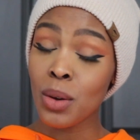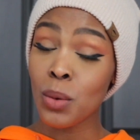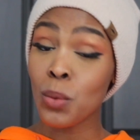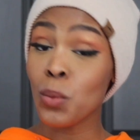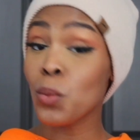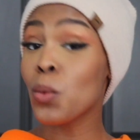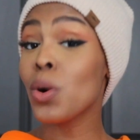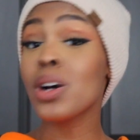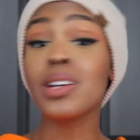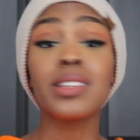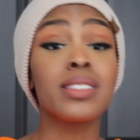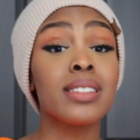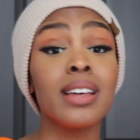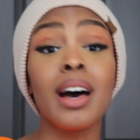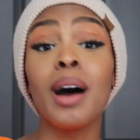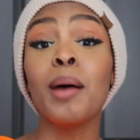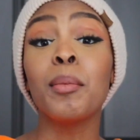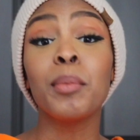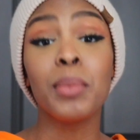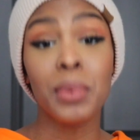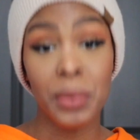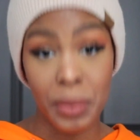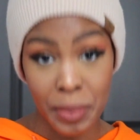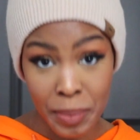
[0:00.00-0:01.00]
what's
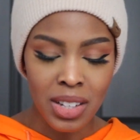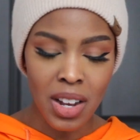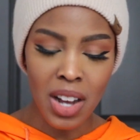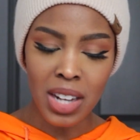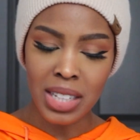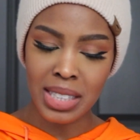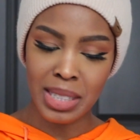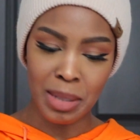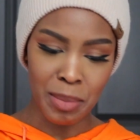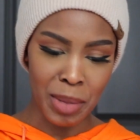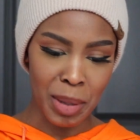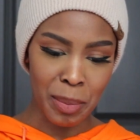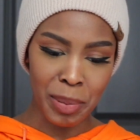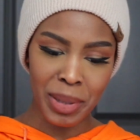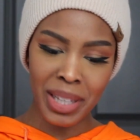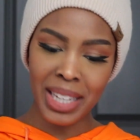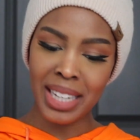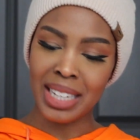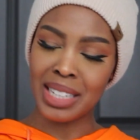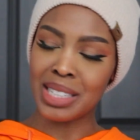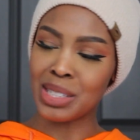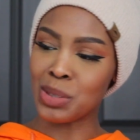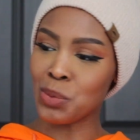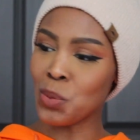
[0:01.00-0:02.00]
up? Talk to me,
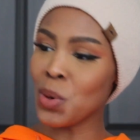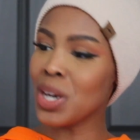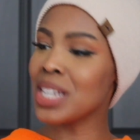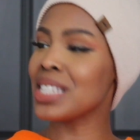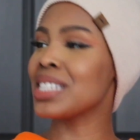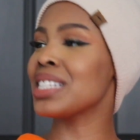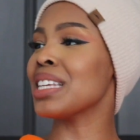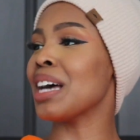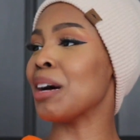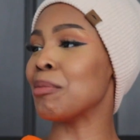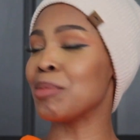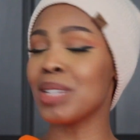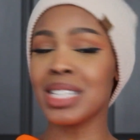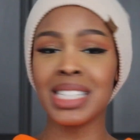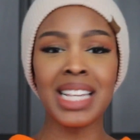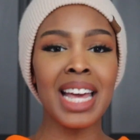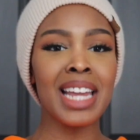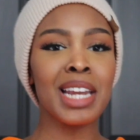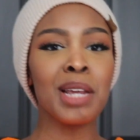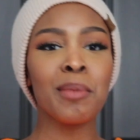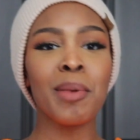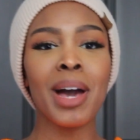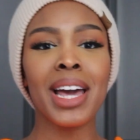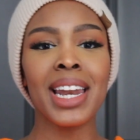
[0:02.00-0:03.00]
please. What's up? Does
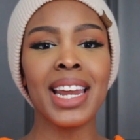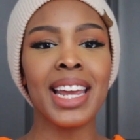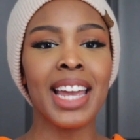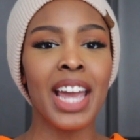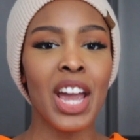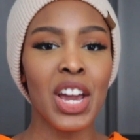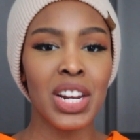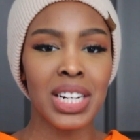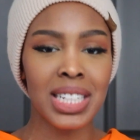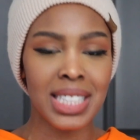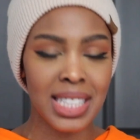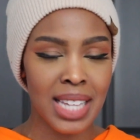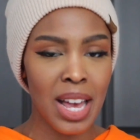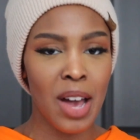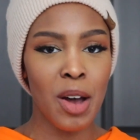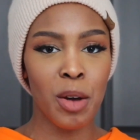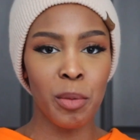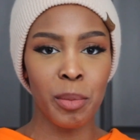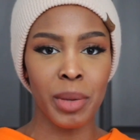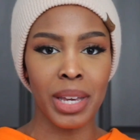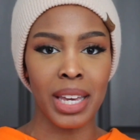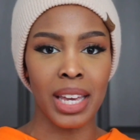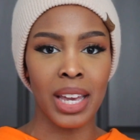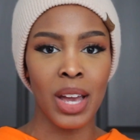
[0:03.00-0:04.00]
anybody care to
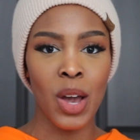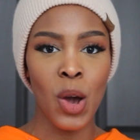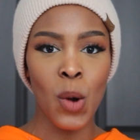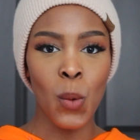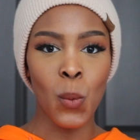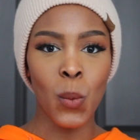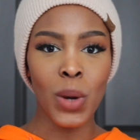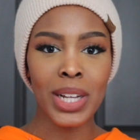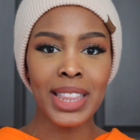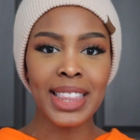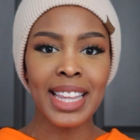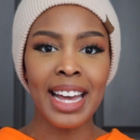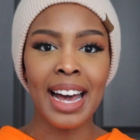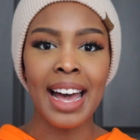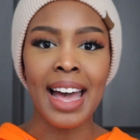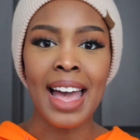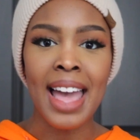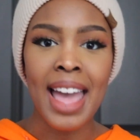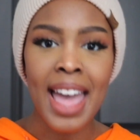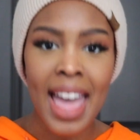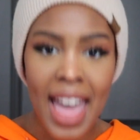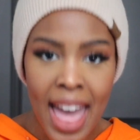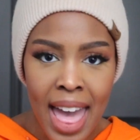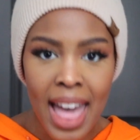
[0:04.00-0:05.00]
tell me what the
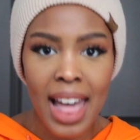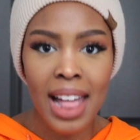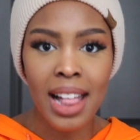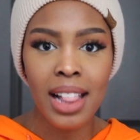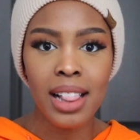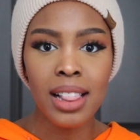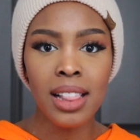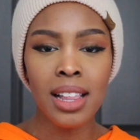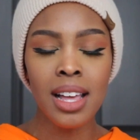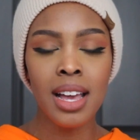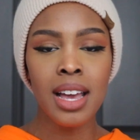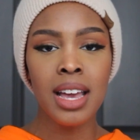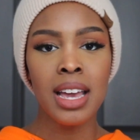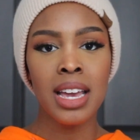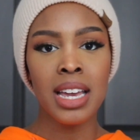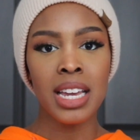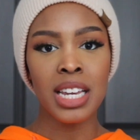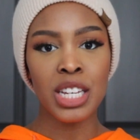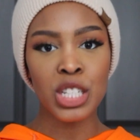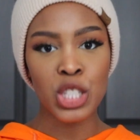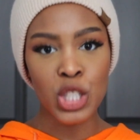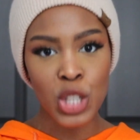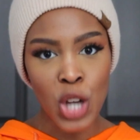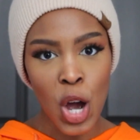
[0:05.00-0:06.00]
hell
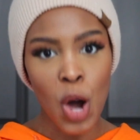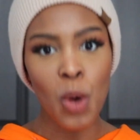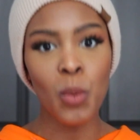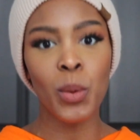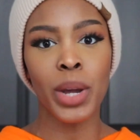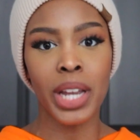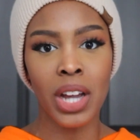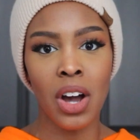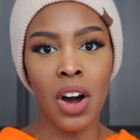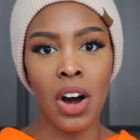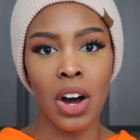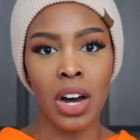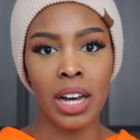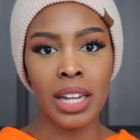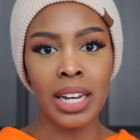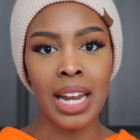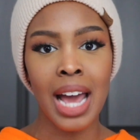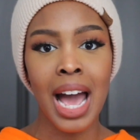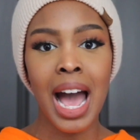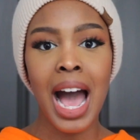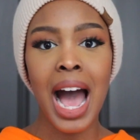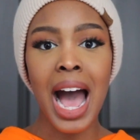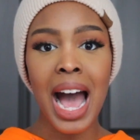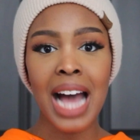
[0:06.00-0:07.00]
is going on?
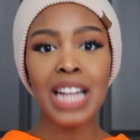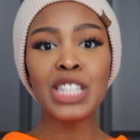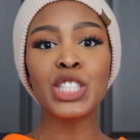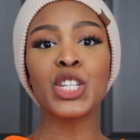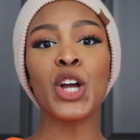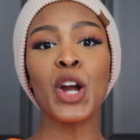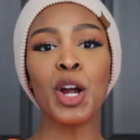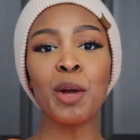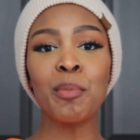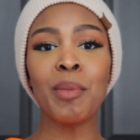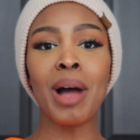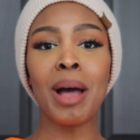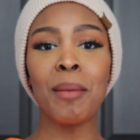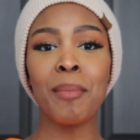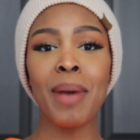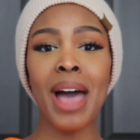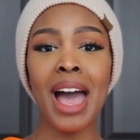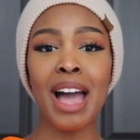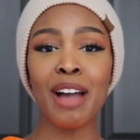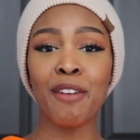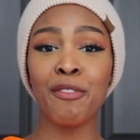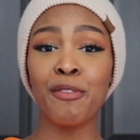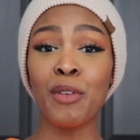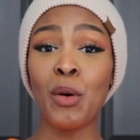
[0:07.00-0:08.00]
I turn my
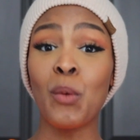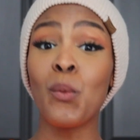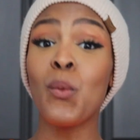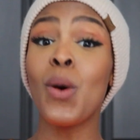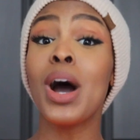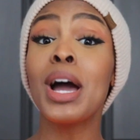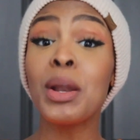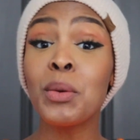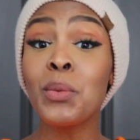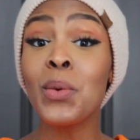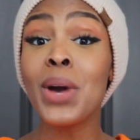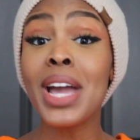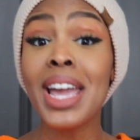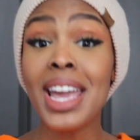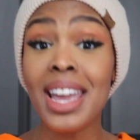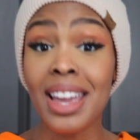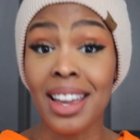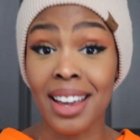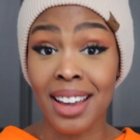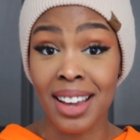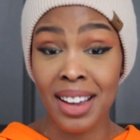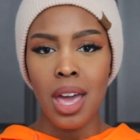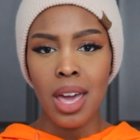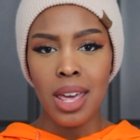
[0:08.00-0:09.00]
back for 1
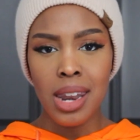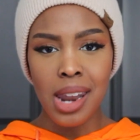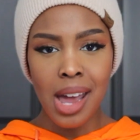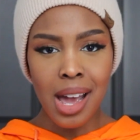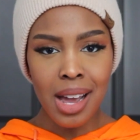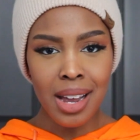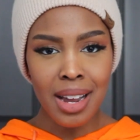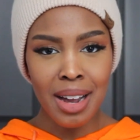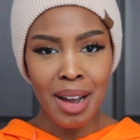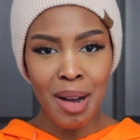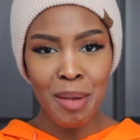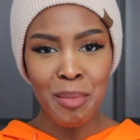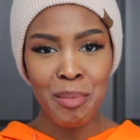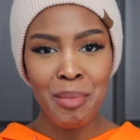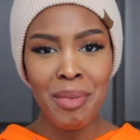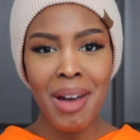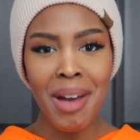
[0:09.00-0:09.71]
week and I come